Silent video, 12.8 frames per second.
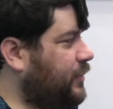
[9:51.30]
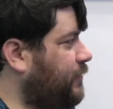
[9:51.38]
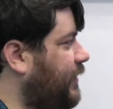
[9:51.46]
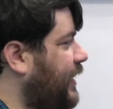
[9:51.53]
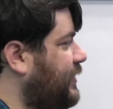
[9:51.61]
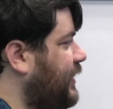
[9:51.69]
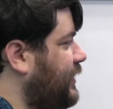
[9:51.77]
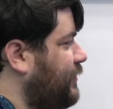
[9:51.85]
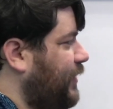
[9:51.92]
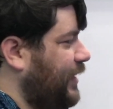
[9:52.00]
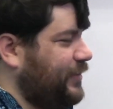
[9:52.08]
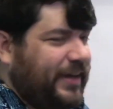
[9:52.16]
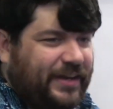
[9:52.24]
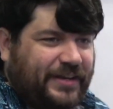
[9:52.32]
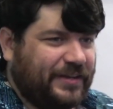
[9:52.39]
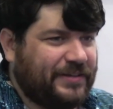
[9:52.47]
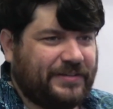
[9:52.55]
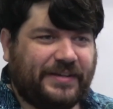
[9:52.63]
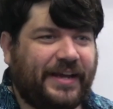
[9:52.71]
The fact that if I take
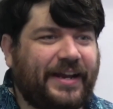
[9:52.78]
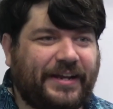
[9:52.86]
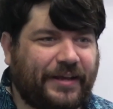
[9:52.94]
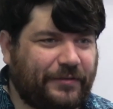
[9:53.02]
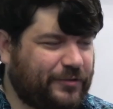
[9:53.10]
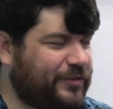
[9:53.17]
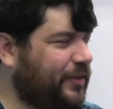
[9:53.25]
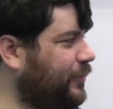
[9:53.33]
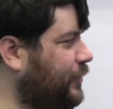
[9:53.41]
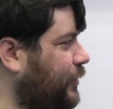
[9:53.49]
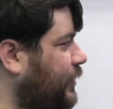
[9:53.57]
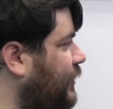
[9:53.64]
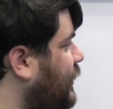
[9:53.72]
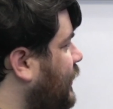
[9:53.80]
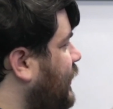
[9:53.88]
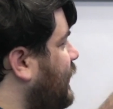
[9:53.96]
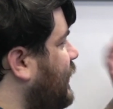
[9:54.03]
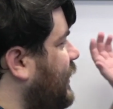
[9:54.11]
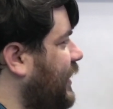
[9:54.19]
any other cylinder
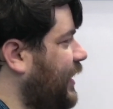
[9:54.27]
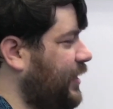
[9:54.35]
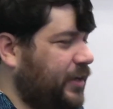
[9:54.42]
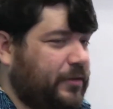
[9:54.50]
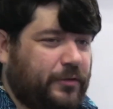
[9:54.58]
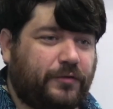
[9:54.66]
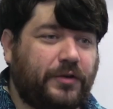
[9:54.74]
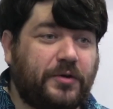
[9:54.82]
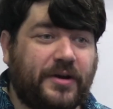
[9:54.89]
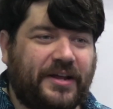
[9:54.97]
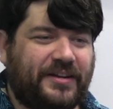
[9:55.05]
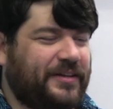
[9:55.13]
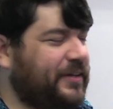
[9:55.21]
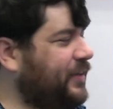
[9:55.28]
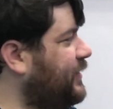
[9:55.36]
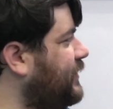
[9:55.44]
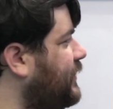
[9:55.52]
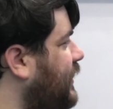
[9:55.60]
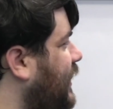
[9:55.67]
and any other fluid
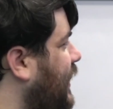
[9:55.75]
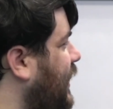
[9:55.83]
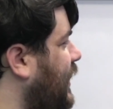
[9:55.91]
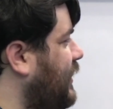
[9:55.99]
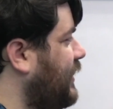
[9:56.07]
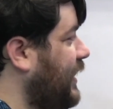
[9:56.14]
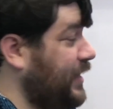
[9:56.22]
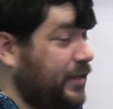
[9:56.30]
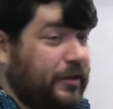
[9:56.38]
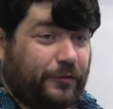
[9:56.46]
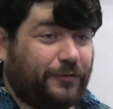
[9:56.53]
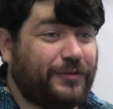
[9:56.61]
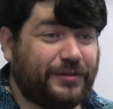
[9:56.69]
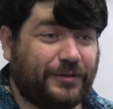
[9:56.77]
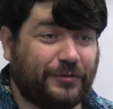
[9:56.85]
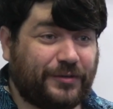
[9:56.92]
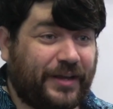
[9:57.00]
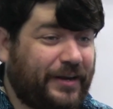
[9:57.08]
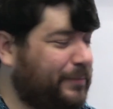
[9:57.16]
and any other
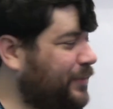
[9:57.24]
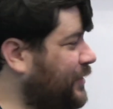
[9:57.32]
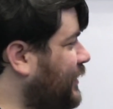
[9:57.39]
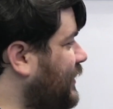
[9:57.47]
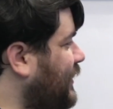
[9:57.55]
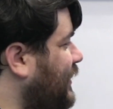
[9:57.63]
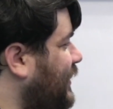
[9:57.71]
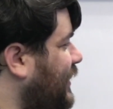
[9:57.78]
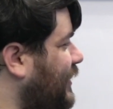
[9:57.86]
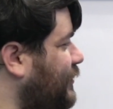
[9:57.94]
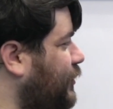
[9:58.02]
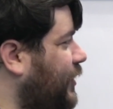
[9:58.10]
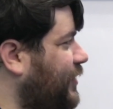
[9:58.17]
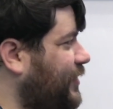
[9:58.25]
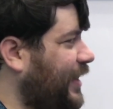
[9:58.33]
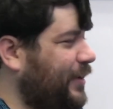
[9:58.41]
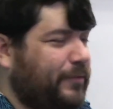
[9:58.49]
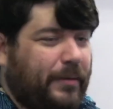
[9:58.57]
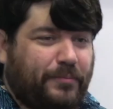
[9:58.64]
physical setup, and as long as
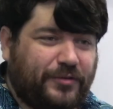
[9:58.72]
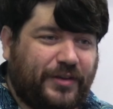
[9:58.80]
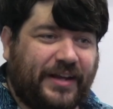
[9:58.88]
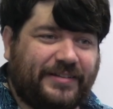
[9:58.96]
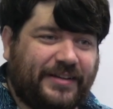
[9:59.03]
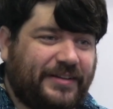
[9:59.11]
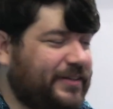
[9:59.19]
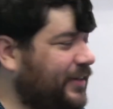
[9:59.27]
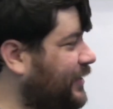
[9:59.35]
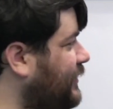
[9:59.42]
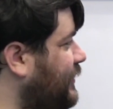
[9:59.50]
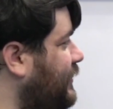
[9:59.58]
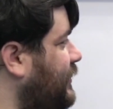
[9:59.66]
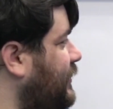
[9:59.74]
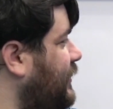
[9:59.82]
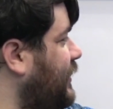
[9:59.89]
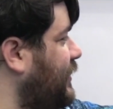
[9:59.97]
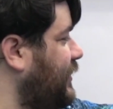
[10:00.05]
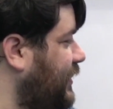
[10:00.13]
I can represent it
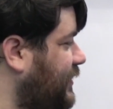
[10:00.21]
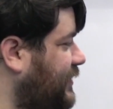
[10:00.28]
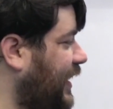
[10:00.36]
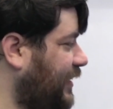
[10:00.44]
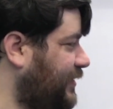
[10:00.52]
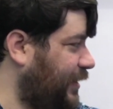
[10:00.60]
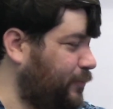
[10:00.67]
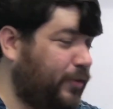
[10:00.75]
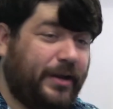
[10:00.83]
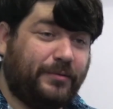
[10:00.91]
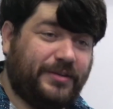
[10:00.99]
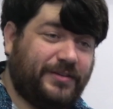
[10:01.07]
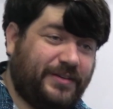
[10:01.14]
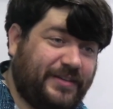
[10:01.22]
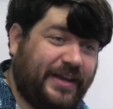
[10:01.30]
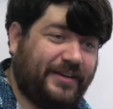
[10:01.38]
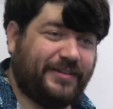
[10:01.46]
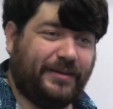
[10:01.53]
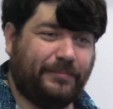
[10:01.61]
in the exact same way with the
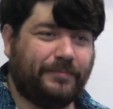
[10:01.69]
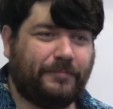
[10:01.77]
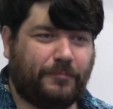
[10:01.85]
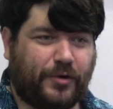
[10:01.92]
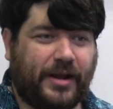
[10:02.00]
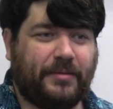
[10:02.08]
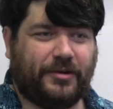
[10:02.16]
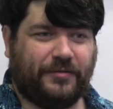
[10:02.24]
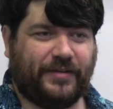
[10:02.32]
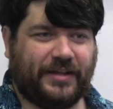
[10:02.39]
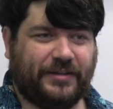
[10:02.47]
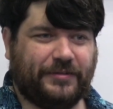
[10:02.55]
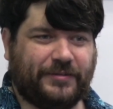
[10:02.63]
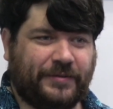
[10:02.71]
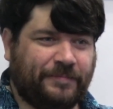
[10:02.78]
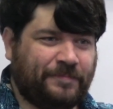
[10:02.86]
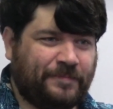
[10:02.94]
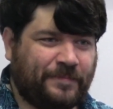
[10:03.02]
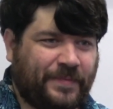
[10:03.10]
exact same parameter values,
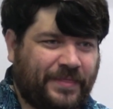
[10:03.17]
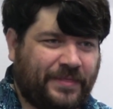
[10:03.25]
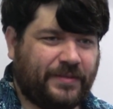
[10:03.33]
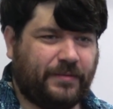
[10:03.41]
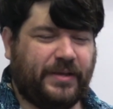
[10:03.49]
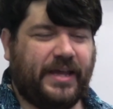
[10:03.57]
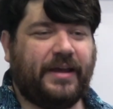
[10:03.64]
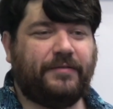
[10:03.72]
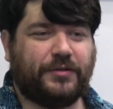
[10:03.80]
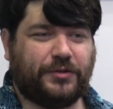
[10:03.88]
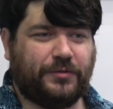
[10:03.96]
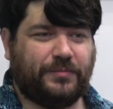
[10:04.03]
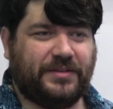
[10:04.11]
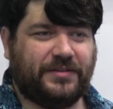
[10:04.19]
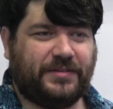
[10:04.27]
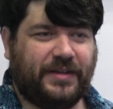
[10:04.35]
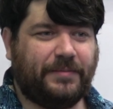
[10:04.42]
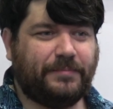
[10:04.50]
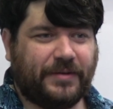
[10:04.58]
the behavior be the
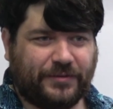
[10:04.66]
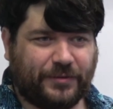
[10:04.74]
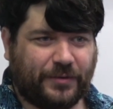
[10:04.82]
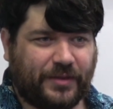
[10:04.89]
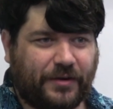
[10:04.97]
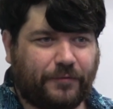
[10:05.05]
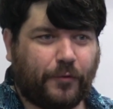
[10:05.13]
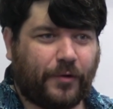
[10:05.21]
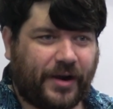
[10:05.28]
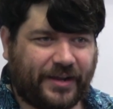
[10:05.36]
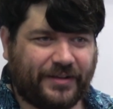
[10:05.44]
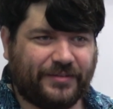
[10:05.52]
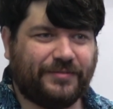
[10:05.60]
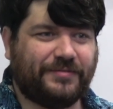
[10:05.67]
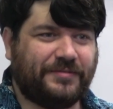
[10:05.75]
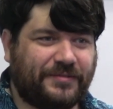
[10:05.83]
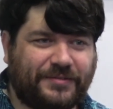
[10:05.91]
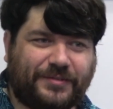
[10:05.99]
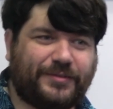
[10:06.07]
same. And so therefore I can
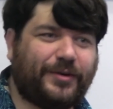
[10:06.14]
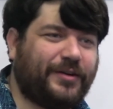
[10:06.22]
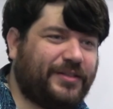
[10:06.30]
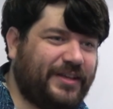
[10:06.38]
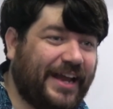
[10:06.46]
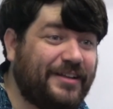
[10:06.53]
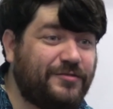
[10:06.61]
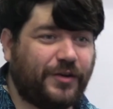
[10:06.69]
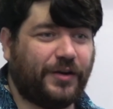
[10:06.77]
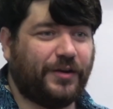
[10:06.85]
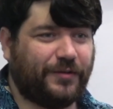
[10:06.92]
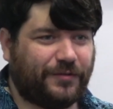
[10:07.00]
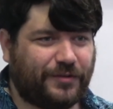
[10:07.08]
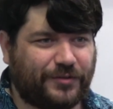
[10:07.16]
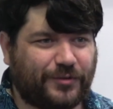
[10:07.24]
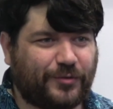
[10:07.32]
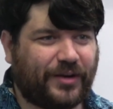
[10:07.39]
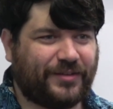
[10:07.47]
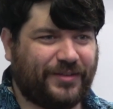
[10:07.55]
start the engine of
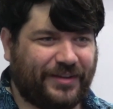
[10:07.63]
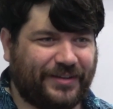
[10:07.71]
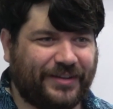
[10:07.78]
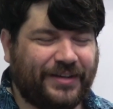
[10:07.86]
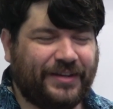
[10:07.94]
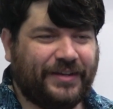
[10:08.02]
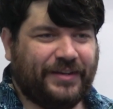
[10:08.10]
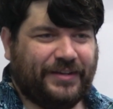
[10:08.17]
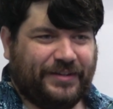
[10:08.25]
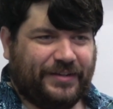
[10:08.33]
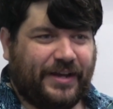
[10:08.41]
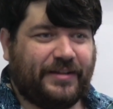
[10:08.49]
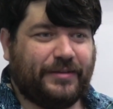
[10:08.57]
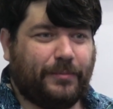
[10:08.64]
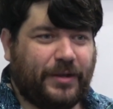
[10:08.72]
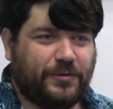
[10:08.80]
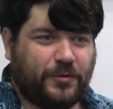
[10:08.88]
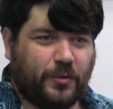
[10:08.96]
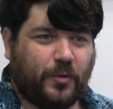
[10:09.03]
constructing
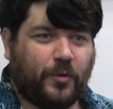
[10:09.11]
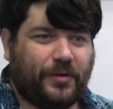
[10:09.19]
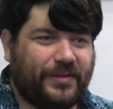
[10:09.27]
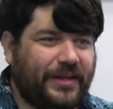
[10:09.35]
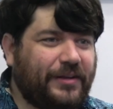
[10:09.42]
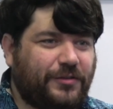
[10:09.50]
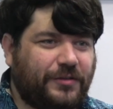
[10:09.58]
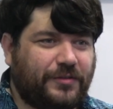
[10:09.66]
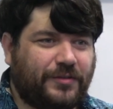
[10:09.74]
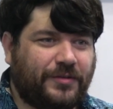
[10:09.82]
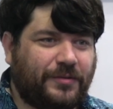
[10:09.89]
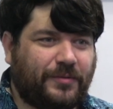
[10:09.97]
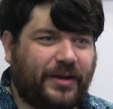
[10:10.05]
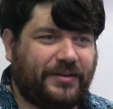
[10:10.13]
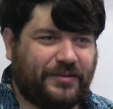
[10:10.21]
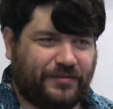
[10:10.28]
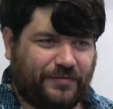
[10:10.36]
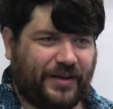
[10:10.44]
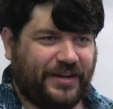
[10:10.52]
non-dimensional correlations, right?
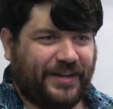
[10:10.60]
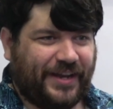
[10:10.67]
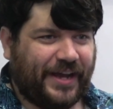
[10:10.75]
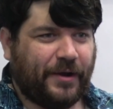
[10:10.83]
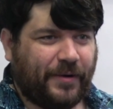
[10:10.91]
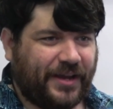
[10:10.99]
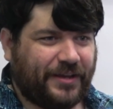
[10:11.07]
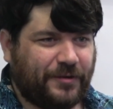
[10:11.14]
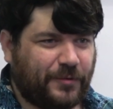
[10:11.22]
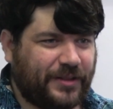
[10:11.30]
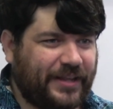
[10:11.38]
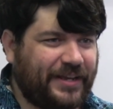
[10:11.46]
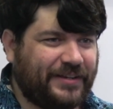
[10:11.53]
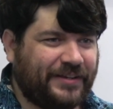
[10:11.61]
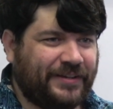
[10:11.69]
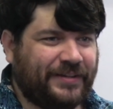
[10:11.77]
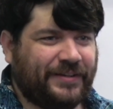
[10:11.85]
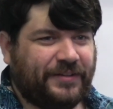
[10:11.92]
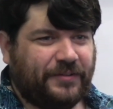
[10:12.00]
Of finding how I can relate
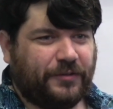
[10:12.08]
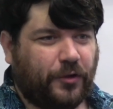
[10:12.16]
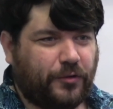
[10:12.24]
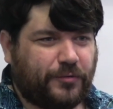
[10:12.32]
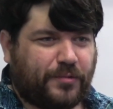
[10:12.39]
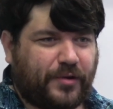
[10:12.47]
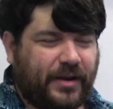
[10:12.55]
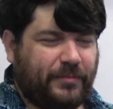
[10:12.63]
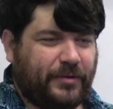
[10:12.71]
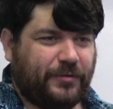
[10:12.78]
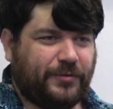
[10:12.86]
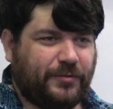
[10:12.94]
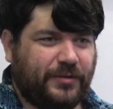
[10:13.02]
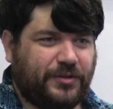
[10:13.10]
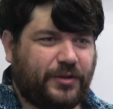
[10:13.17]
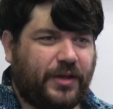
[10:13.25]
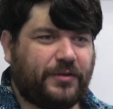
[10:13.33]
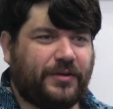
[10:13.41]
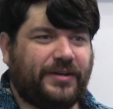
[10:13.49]
those parameters to each
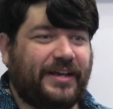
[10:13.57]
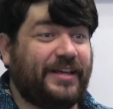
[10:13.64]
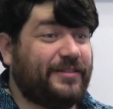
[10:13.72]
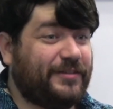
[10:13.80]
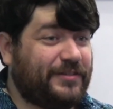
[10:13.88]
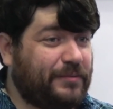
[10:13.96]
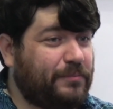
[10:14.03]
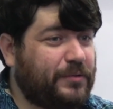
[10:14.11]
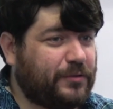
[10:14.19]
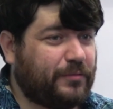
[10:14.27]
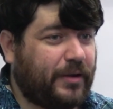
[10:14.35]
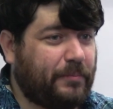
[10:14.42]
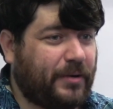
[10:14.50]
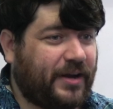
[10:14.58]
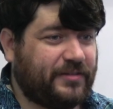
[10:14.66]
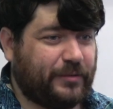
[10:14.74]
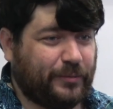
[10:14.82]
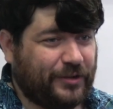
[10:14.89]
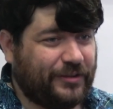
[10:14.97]
other in the simplest way
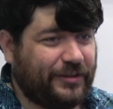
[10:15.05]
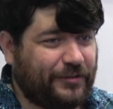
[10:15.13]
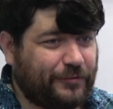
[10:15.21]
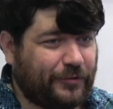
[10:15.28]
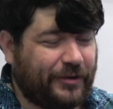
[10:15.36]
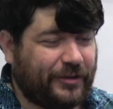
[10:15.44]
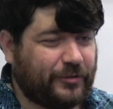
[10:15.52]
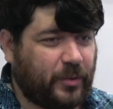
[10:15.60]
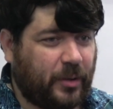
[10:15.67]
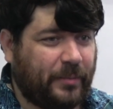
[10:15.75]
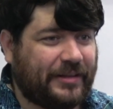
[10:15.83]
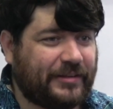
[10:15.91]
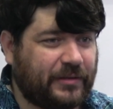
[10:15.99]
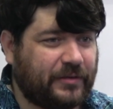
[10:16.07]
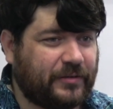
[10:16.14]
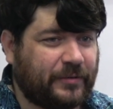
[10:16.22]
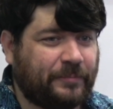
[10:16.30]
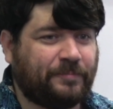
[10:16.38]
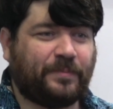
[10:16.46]
possible, at least for an
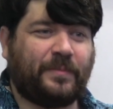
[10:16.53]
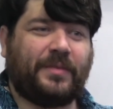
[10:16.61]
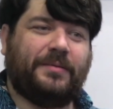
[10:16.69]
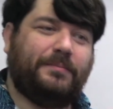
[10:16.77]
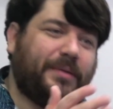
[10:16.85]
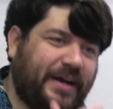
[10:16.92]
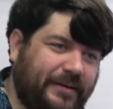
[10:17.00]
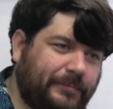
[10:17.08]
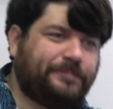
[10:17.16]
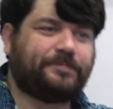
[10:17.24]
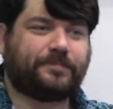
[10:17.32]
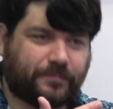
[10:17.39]
experimentalist, by,